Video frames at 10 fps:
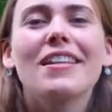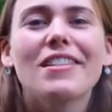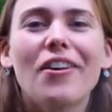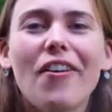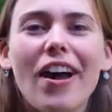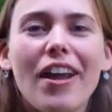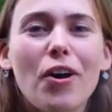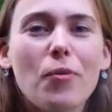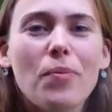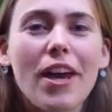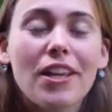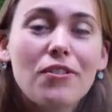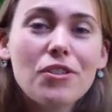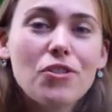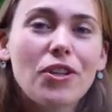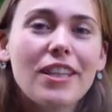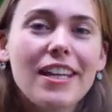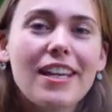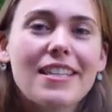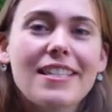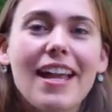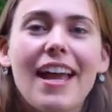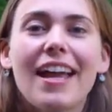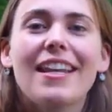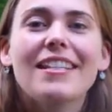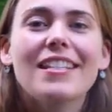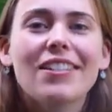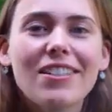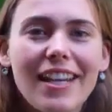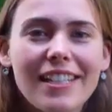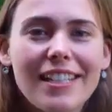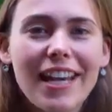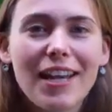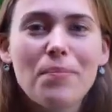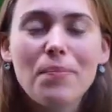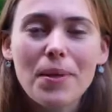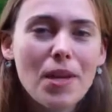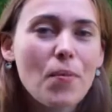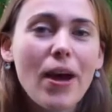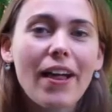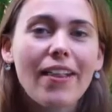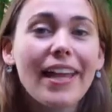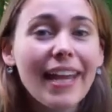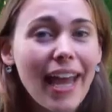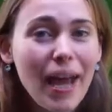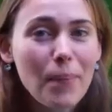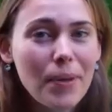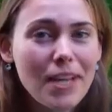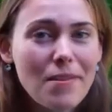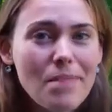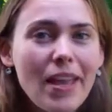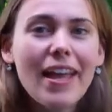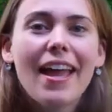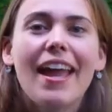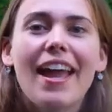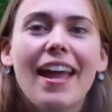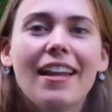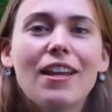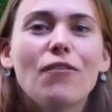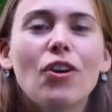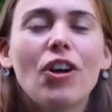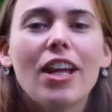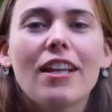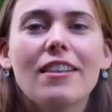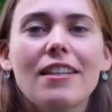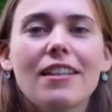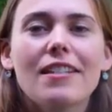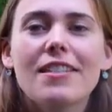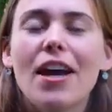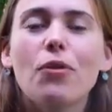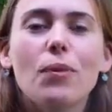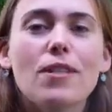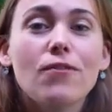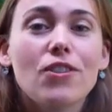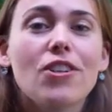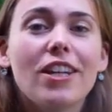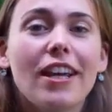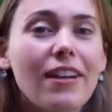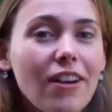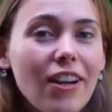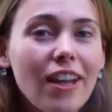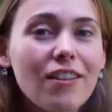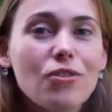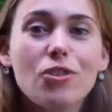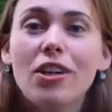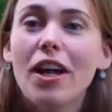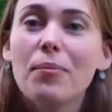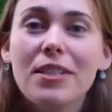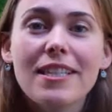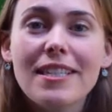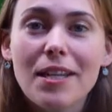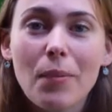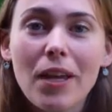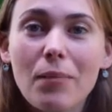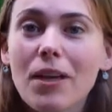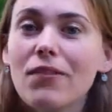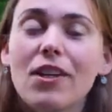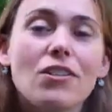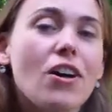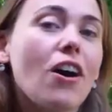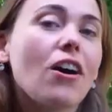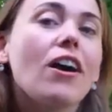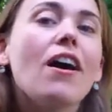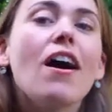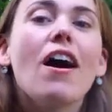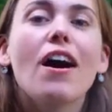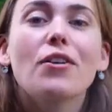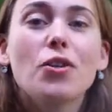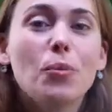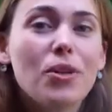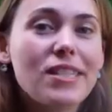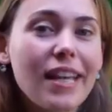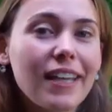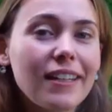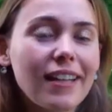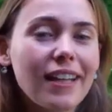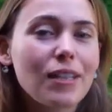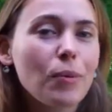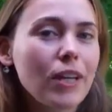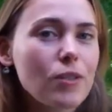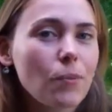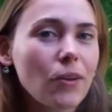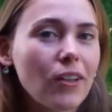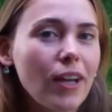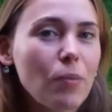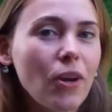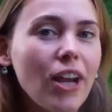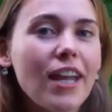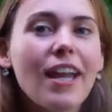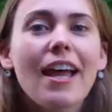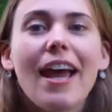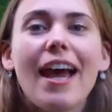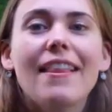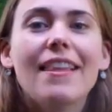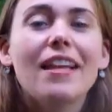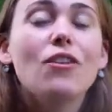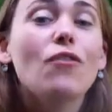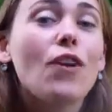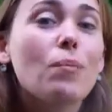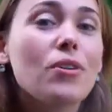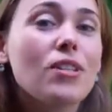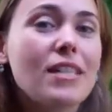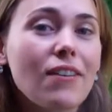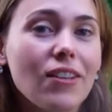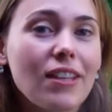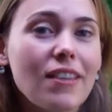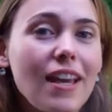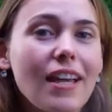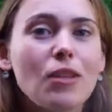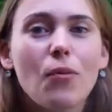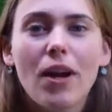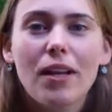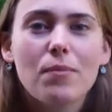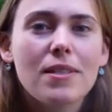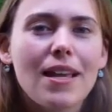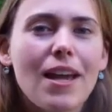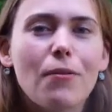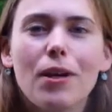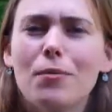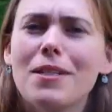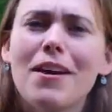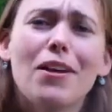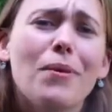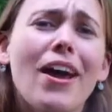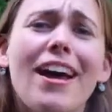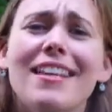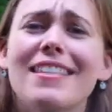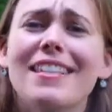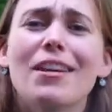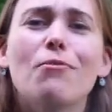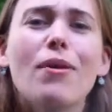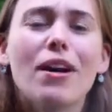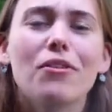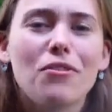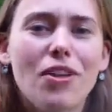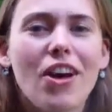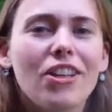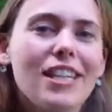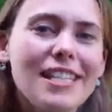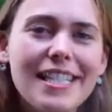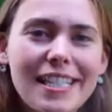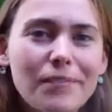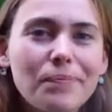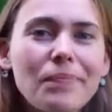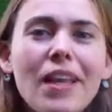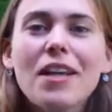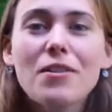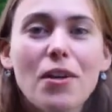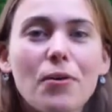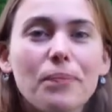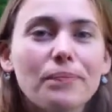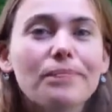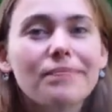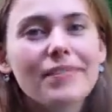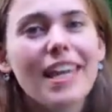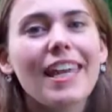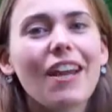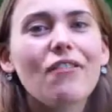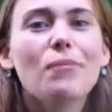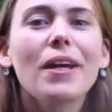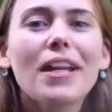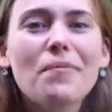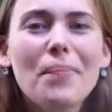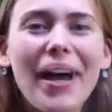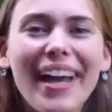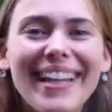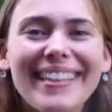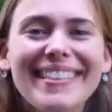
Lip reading: So I hope that you enjoyed this, and until next time, be well and happy. And if you're in the Southwest Virginia area, you should come and see me. I'm giving a talk October 2nd at the Blacksburg Library, and then November 7th at the YMCA. We're going to be talking about how to stay well through the holiday season. So, take care everybody. Bye.